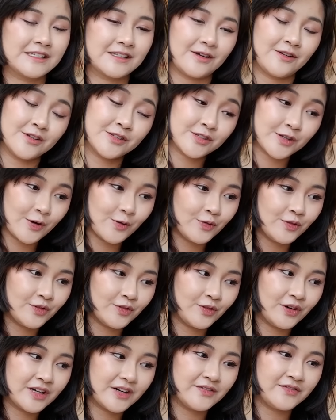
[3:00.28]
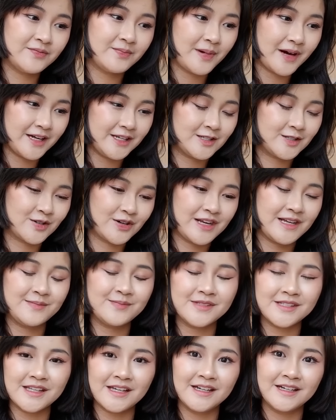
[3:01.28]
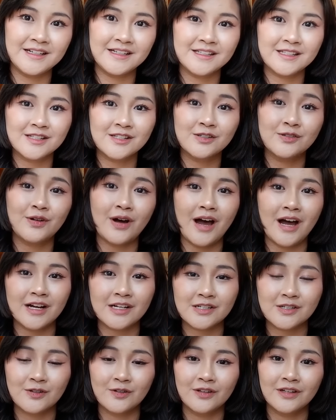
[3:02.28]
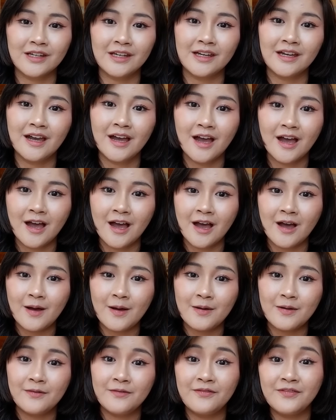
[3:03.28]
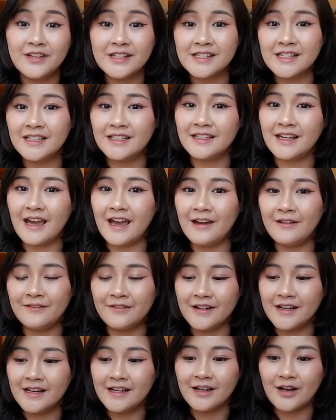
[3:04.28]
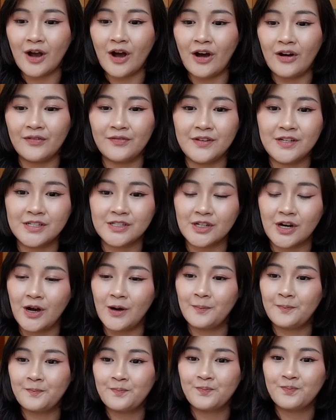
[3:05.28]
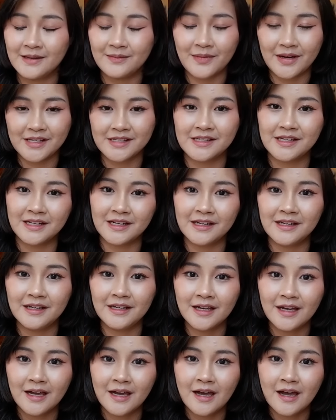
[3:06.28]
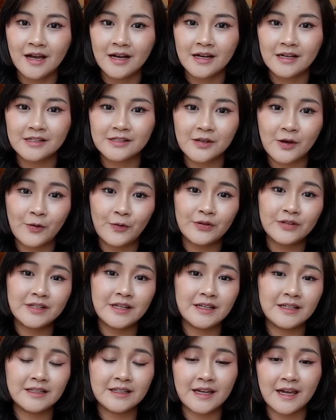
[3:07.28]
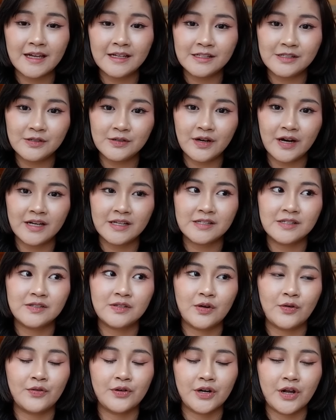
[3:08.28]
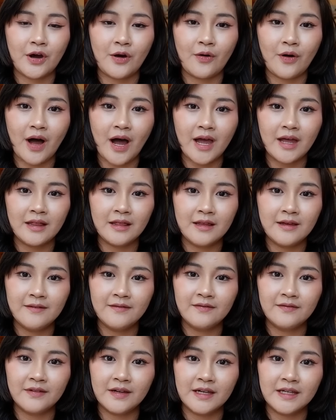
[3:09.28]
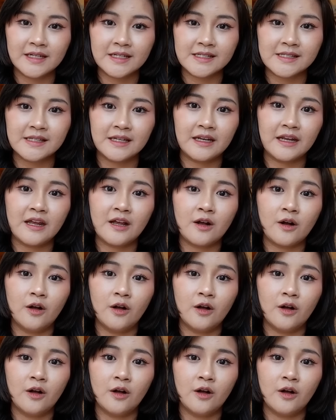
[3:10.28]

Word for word: is also one of my dreams is to actually visit every coffee shop in my city. So, in case you guys don't know, I live in a city